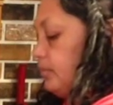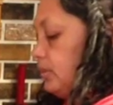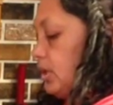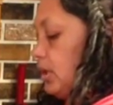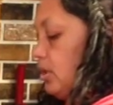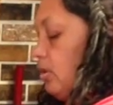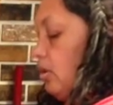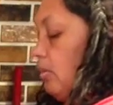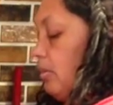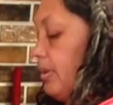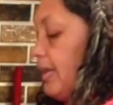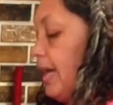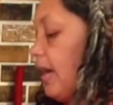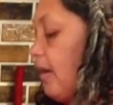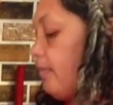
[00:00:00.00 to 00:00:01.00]
to do it
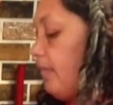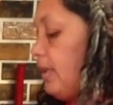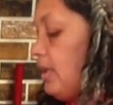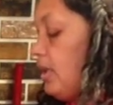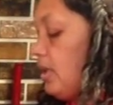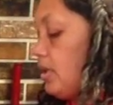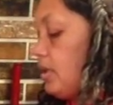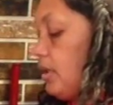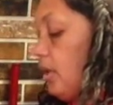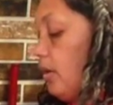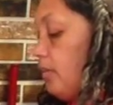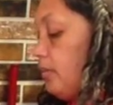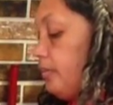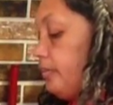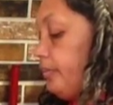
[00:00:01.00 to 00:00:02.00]
without.
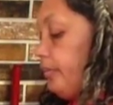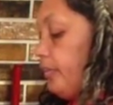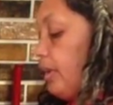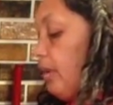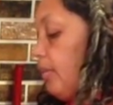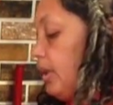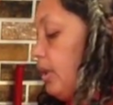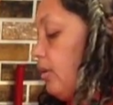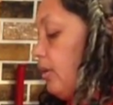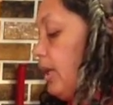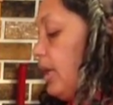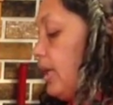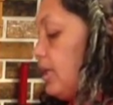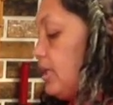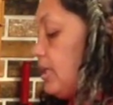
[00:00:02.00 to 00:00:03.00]
So I'm going to go
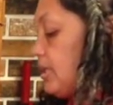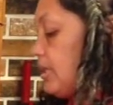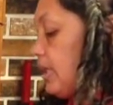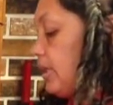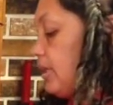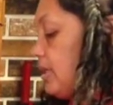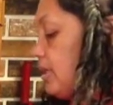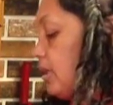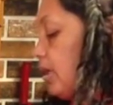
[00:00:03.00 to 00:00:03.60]
ahead and set this